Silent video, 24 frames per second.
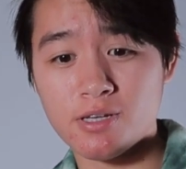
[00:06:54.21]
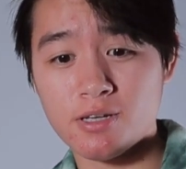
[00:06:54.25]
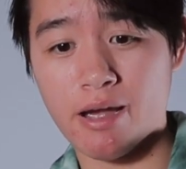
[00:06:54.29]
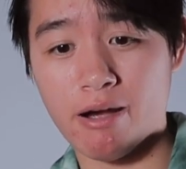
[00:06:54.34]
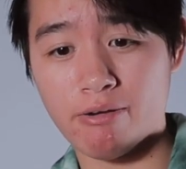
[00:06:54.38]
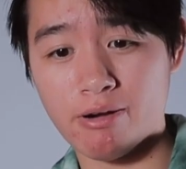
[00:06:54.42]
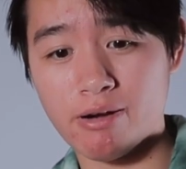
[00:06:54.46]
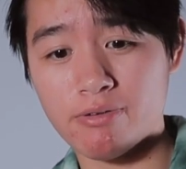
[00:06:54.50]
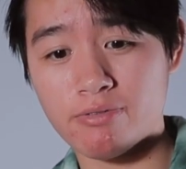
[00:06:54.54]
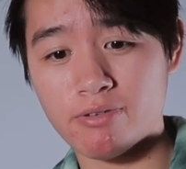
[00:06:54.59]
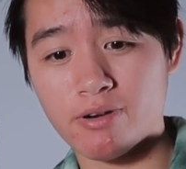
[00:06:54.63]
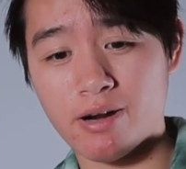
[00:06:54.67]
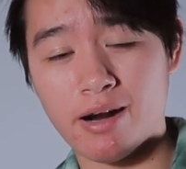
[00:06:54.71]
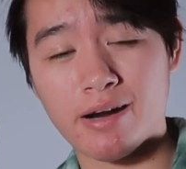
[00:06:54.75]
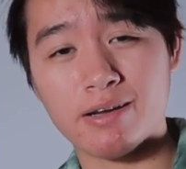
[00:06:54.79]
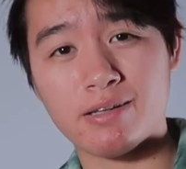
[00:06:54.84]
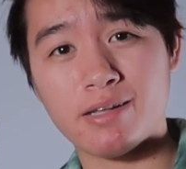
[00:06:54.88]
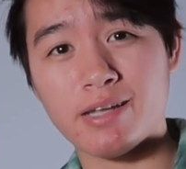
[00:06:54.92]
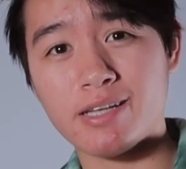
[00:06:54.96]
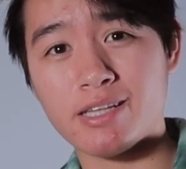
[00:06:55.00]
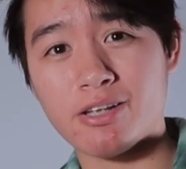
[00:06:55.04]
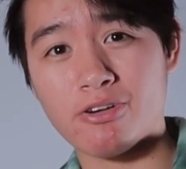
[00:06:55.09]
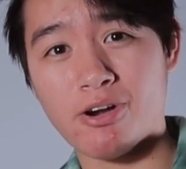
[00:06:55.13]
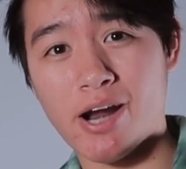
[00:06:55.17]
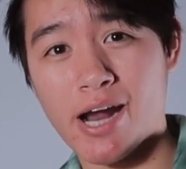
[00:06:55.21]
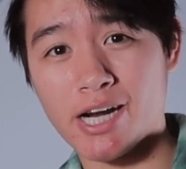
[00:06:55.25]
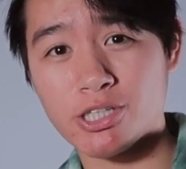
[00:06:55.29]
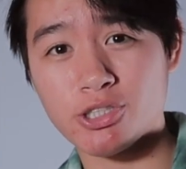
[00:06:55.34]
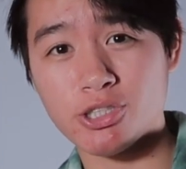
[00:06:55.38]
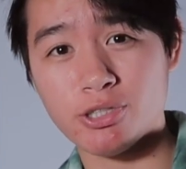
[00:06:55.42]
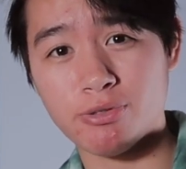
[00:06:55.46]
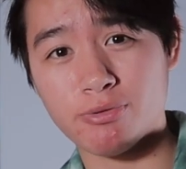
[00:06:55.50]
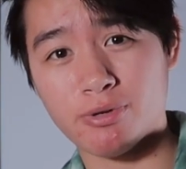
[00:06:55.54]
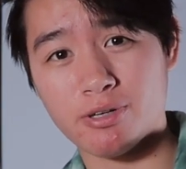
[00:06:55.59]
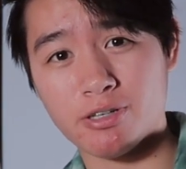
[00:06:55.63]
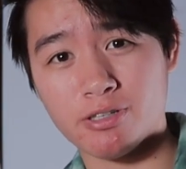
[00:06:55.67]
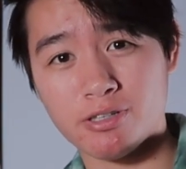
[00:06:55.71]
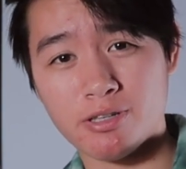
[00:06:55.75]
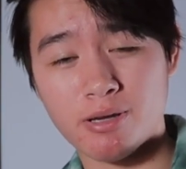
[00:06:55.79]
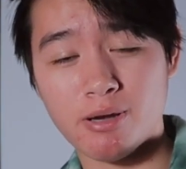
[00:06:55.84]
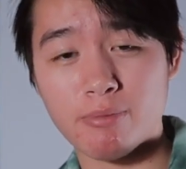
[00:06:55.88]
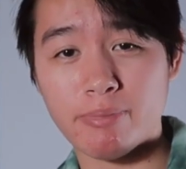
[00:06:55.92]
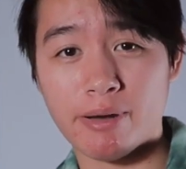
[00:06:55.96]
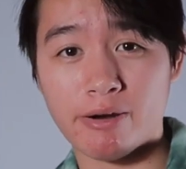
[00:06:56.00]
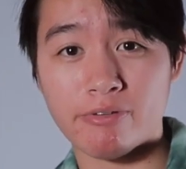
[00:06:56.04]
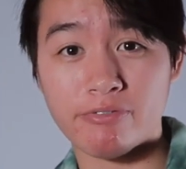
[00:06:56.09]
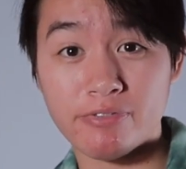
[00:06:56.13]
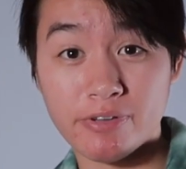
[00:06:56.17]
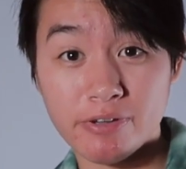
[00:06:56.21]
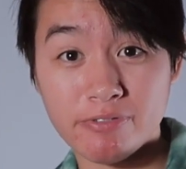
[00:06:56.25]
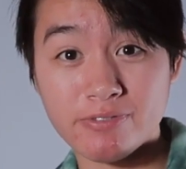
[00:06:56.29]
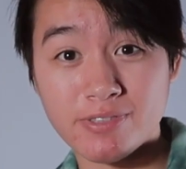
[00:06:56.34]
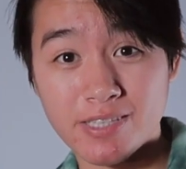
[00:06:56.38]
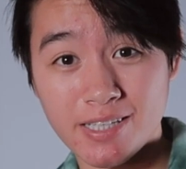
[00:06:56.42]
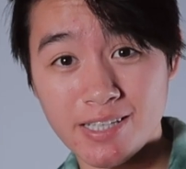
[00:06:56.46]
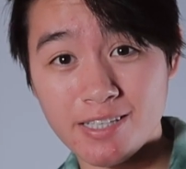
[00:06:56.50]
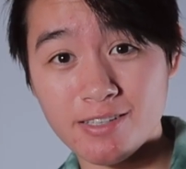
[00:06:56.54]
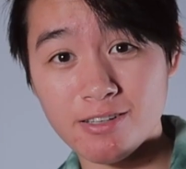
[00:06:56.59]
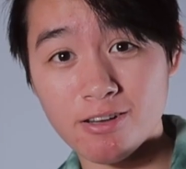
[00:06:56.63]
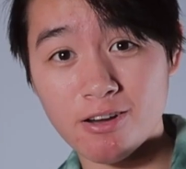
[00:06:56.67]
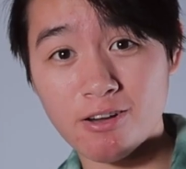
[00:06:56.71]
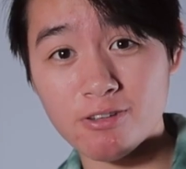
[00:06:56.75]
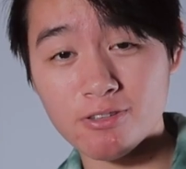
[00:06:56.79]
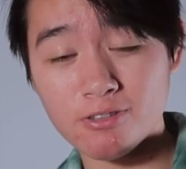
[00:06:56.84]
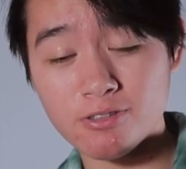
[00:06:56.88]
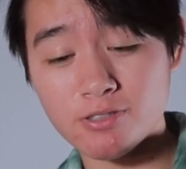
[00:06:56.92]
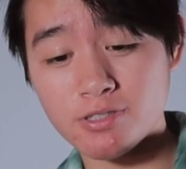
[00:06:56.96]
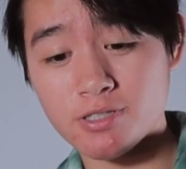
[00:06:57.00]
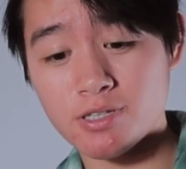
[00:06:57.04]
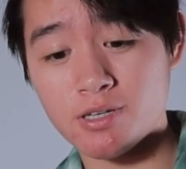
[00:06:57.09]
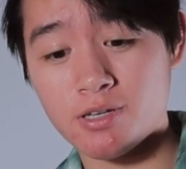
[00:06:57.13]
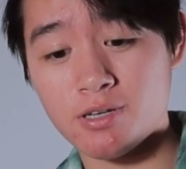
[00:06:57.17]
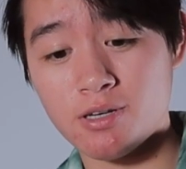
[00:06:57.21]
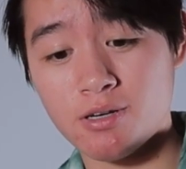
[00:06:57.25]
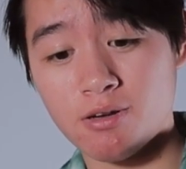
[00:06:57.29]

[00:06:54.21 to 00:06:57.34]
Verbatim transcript: However, I think they're actually worth about $15.